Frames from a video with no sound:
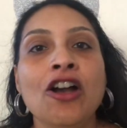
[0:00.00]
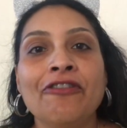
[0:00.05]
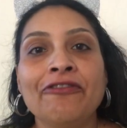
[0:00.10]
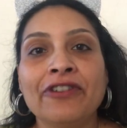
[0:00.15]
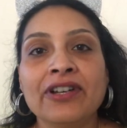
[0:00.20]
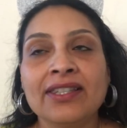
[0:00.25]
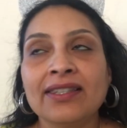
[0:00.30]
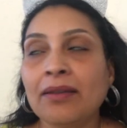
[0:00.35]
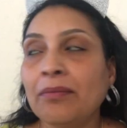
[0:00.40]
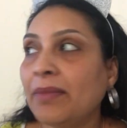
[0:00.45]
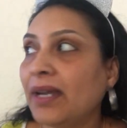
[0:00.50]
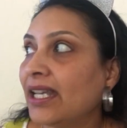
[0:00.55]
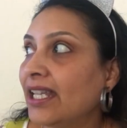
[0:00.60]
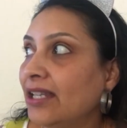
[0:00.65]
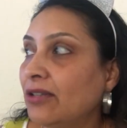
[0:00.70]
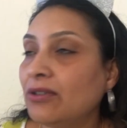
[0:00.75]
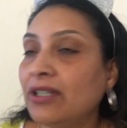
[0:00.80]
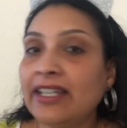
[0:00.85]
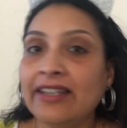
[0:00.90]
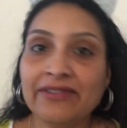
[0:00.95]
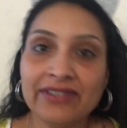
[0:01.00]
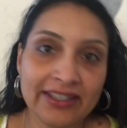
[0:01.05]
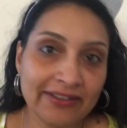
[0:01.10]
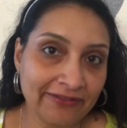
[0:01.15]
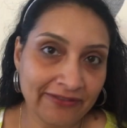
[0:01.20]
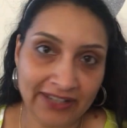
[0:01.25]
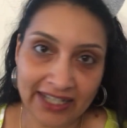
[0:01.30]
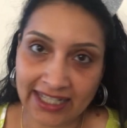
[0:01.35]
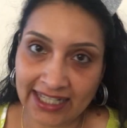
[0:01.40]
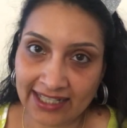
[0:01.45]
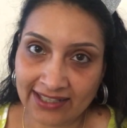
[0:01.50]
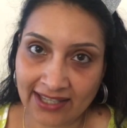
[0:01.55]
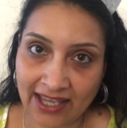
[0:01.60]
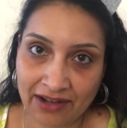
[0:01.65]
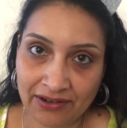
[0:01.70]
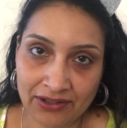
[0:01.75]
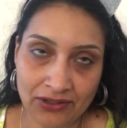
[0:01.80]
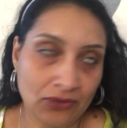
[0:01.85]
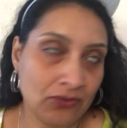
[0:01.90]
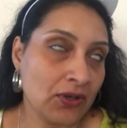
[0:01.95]
for somebody who lives in Phoenix,
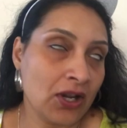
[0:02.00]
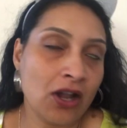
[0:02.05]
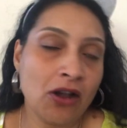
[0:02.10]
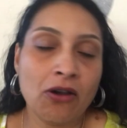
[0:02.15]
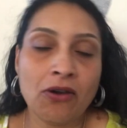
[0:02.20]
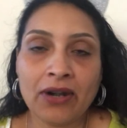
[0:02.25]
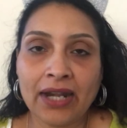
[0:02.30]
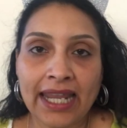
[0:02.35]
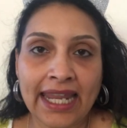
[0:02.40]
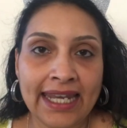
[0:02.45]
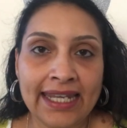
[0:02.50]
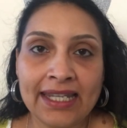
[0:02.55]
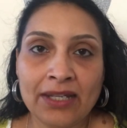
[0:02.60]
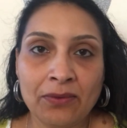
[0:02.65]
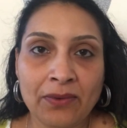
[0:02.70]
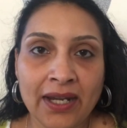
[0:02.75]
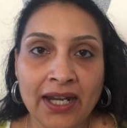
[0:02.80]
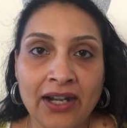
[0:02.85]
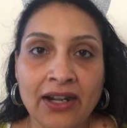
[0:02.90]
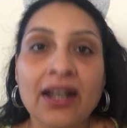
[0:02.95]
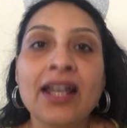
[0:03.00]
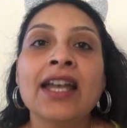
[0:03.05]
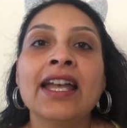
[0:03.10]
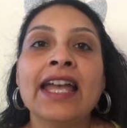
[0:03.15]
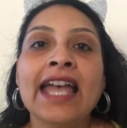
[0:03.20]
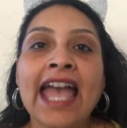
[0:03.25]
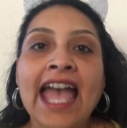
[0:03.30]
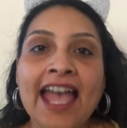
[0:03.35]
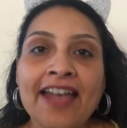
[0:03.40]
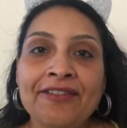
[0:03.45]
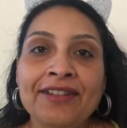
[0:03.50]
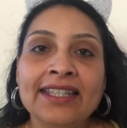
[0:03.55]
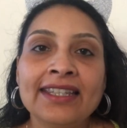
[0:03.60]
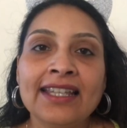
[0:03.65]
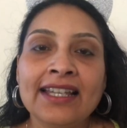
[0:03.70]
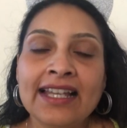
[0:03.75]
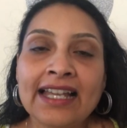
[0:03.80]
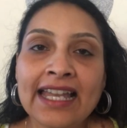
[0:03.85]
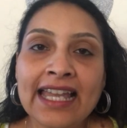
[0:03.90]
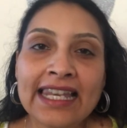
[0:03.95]
Arizona or anywhere. Having
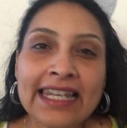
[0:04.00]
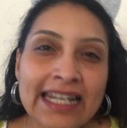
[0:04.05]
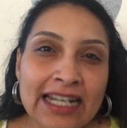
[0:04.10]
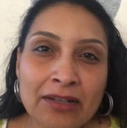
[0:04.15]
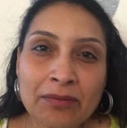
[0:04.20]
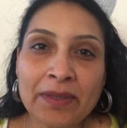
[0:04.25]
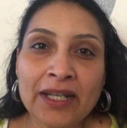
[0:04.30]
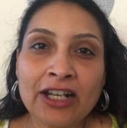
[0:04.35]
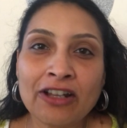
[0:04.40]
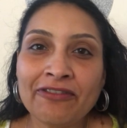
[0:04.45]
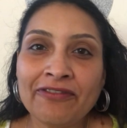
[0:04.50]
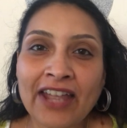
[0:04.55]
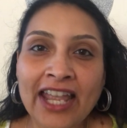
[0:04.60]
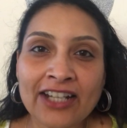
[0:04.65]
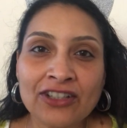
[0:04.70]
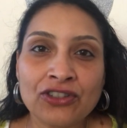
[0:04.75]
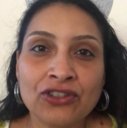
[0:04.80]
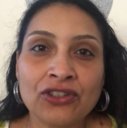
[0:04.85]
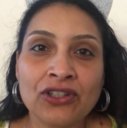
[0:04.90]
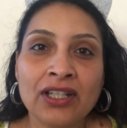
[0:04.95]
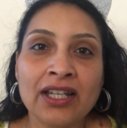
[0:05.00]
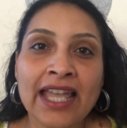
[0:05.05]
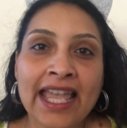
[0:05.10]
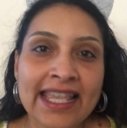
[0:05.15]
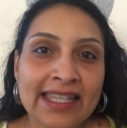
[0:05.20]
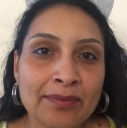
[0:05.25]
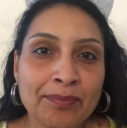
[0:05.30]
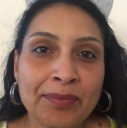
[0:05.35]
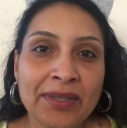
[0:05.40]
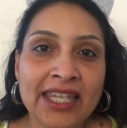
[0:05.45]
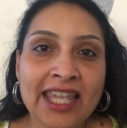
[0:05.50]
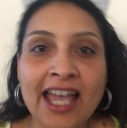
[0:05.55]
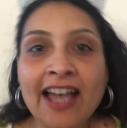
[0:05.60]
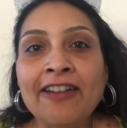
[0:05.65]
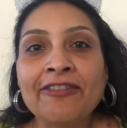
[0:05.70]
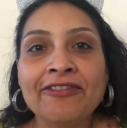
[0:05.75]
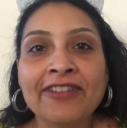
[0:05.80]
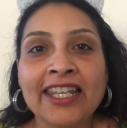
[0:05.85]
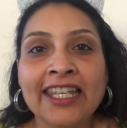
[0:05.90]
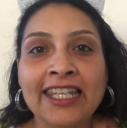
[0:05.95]
the little bit of extra
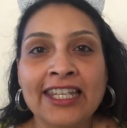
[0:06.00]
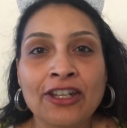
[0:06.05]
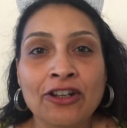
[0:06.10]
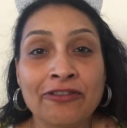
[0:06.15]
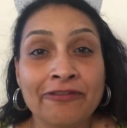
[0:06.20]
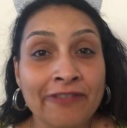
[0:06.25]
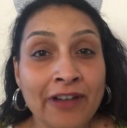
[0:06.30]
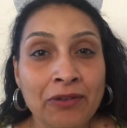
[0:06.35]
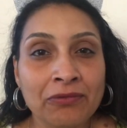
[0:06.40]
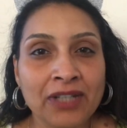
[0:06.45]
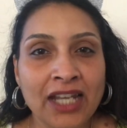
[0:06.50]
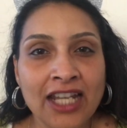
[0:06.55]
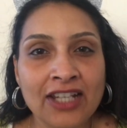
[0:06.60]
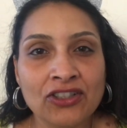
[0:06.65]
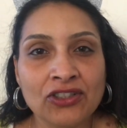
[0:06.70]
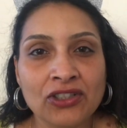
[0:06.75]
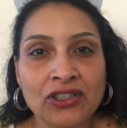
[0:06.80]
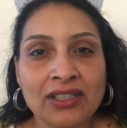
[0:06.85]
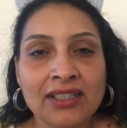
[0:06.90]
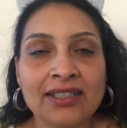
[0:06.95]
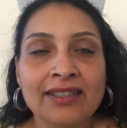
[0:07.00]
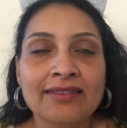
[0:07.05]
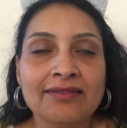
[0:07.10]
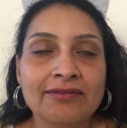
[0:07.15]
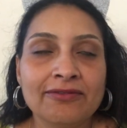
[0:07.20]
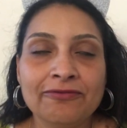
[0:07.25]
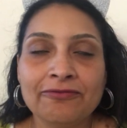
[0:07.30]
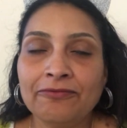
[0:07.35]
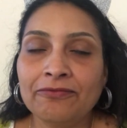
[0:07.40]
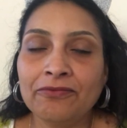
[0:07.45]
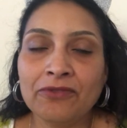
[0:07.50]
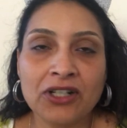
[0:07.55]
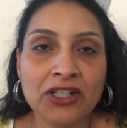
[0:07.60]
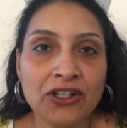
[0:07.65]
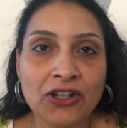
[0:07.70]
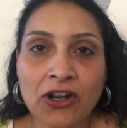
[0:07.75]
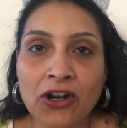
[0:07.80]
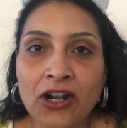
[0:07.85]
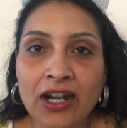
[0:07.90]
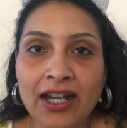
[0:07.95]
SPF in your foundation
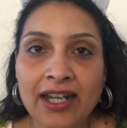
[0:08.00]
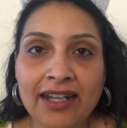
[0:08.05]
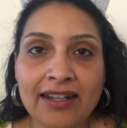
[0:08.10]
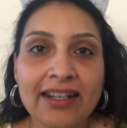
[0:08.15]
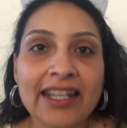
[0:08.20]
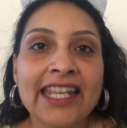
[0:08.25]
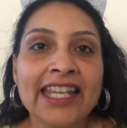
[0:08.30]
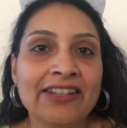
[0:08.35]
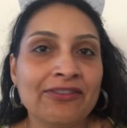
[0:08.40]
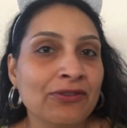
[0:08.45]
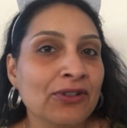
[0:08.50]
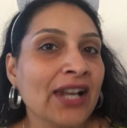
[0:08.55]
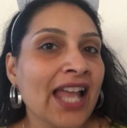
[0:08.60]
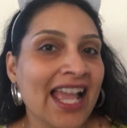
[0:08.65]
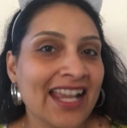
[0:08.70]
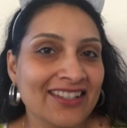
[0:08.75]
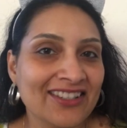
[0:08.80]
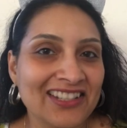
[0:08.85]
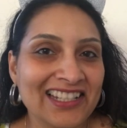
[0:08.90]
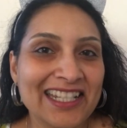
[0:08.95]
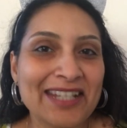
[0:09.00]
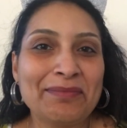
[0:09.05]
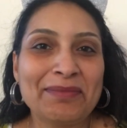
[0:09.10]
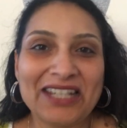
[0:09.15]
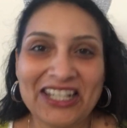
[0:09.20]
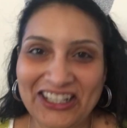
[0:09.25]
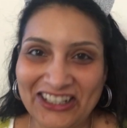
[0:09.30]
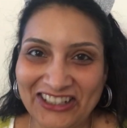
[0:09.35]
wouldn't hurt, it would actually be